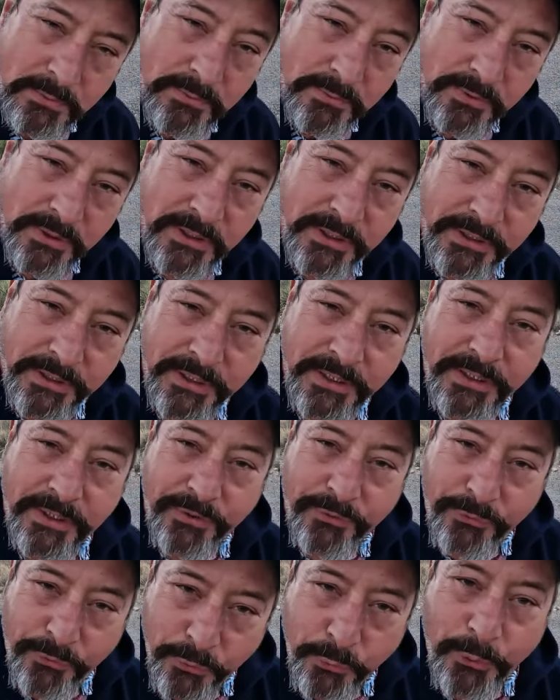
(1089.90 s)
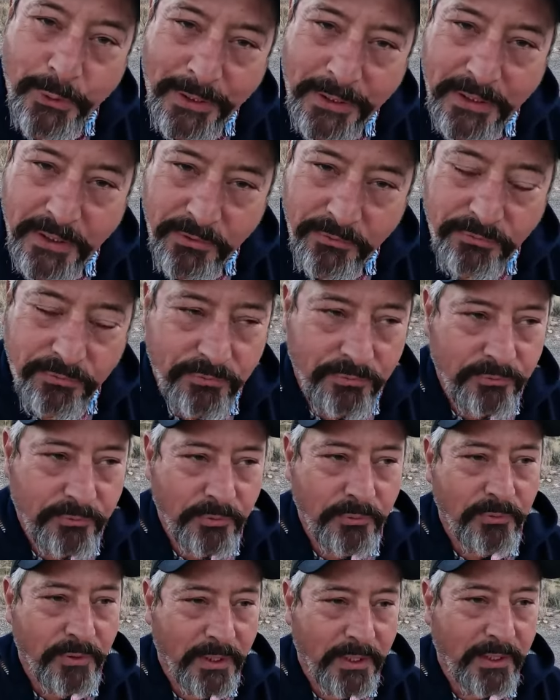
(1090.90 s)
really needed two days,
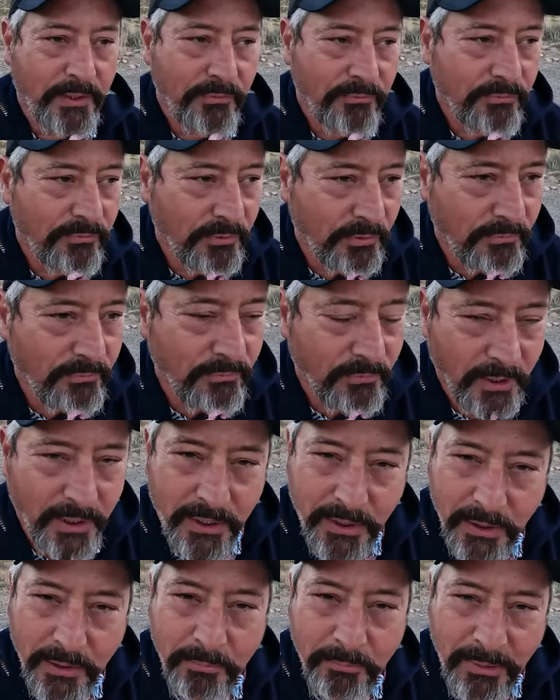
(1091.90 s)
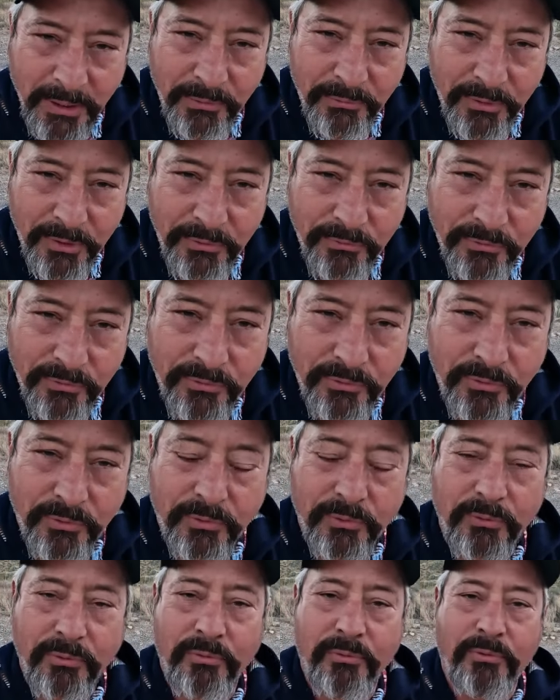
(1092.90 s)
two nights at Franklin Mountains
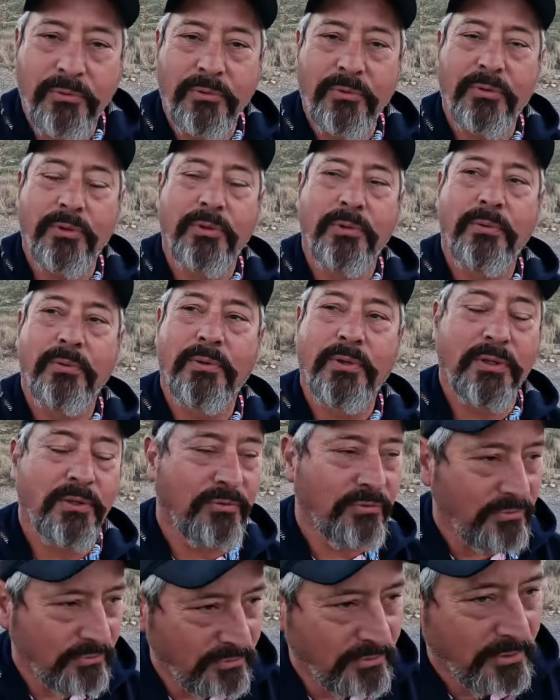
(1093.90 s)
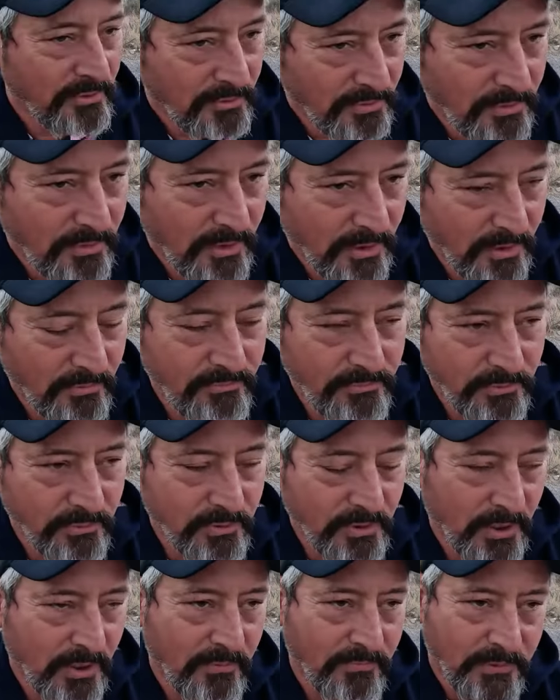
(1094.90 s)
to to because I feel
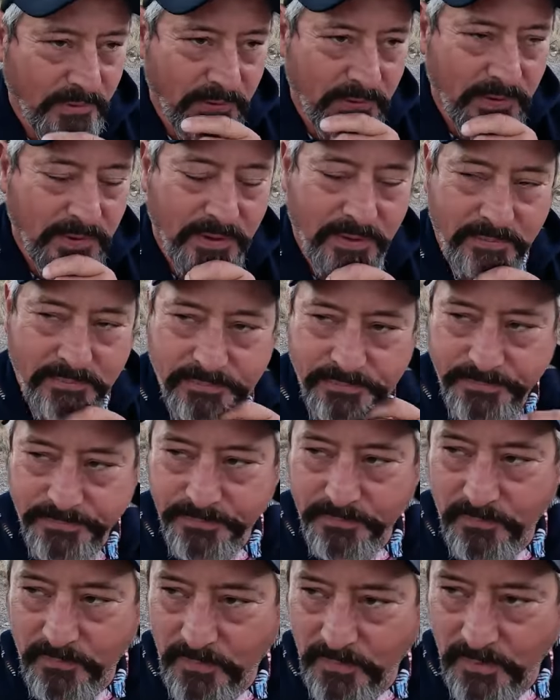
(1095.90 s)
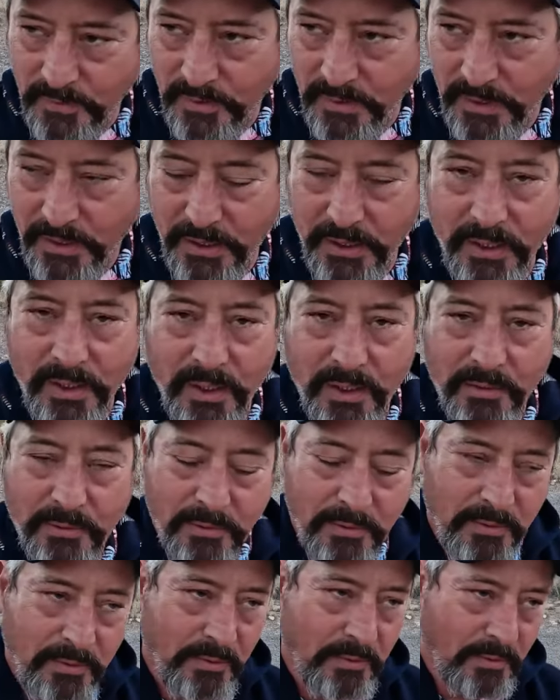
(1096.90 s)
confident that had I
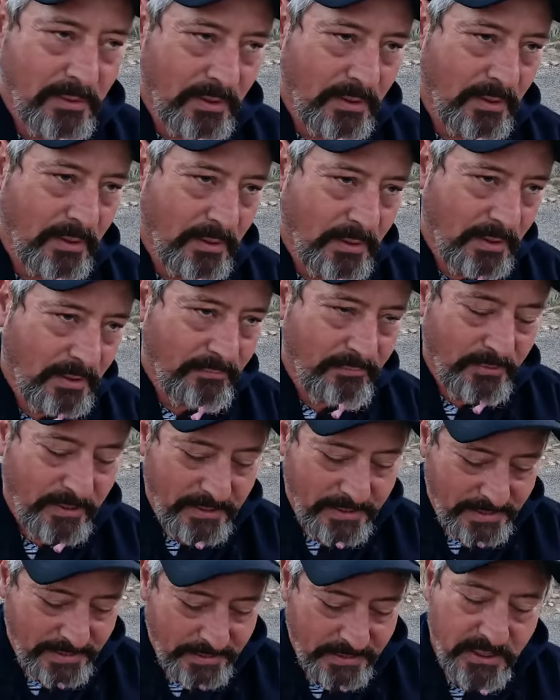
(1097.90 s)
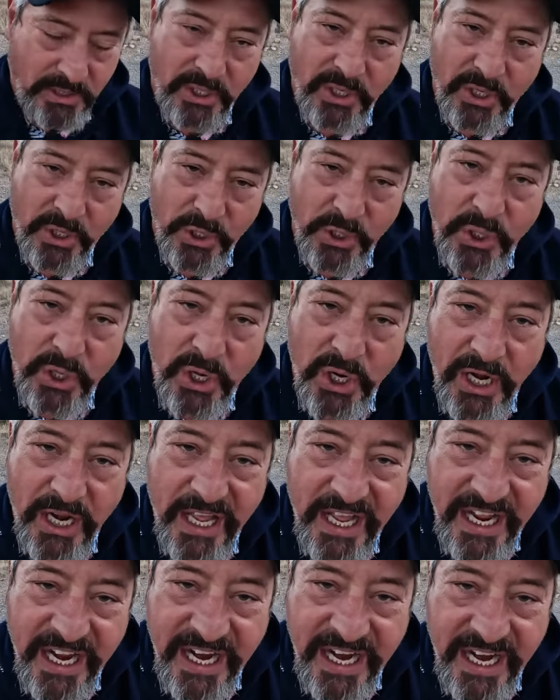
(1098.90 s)
if I had another
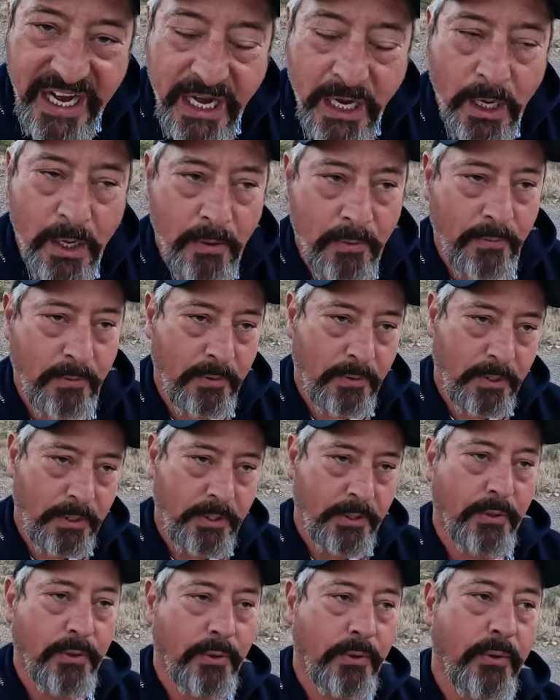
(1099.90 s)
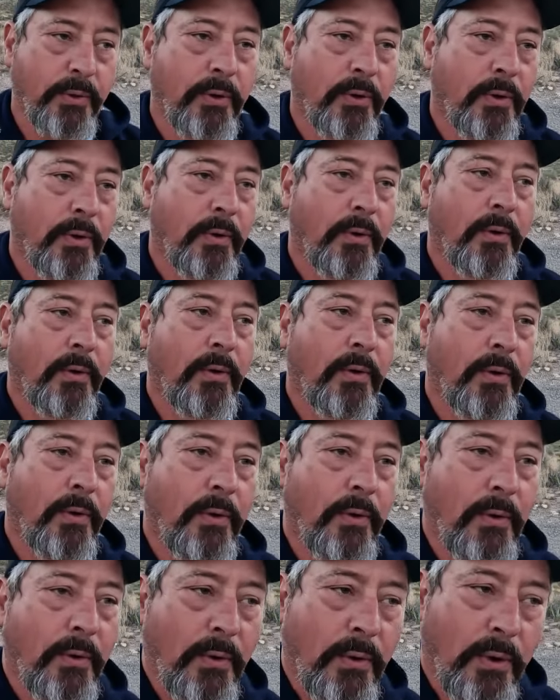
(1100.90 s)
day here,
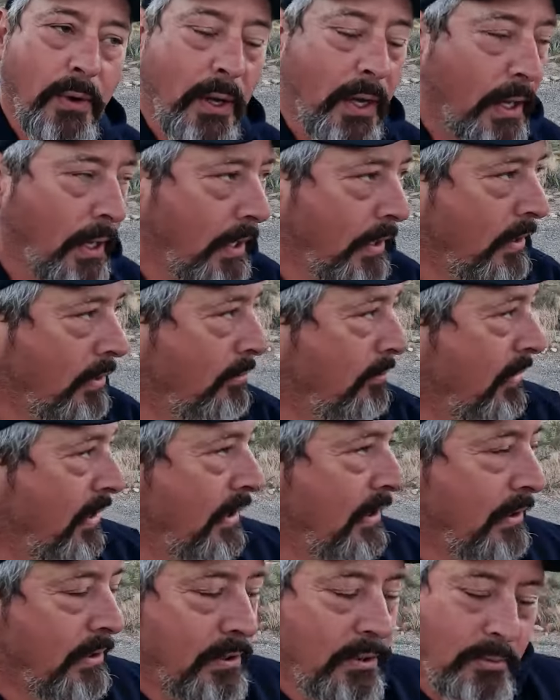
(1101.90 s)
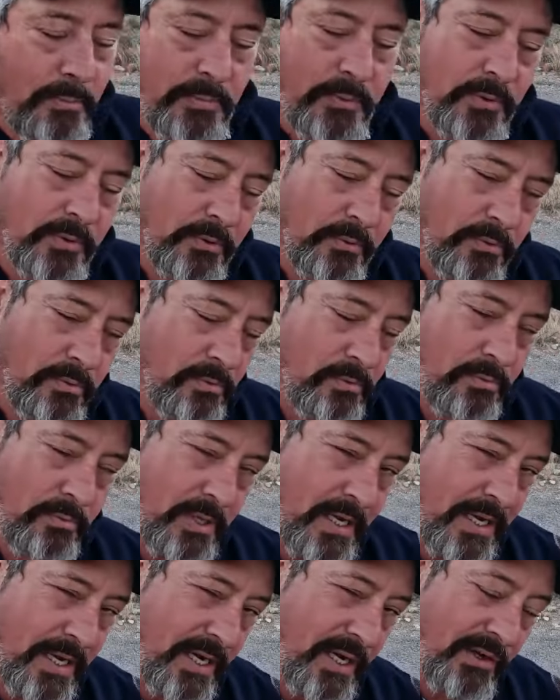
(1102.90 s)
I could make it up to
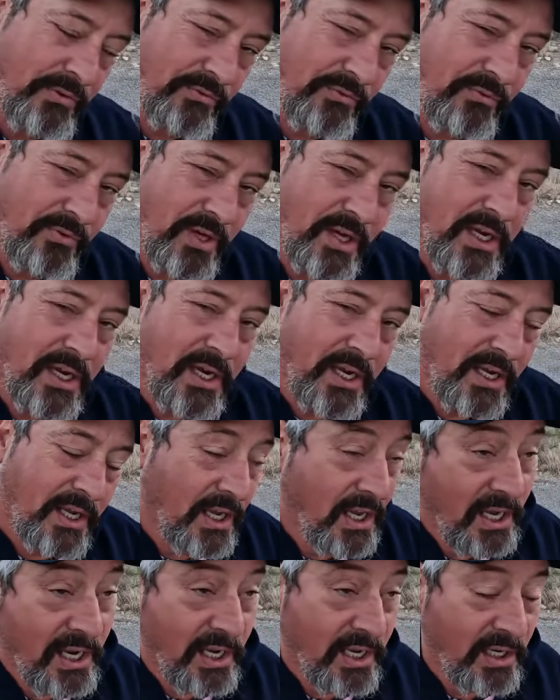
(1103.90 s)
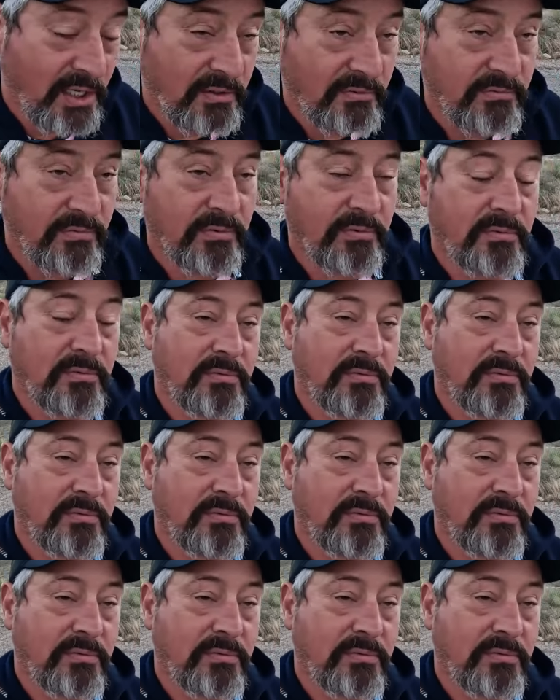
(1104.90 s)
the Aztec Cave.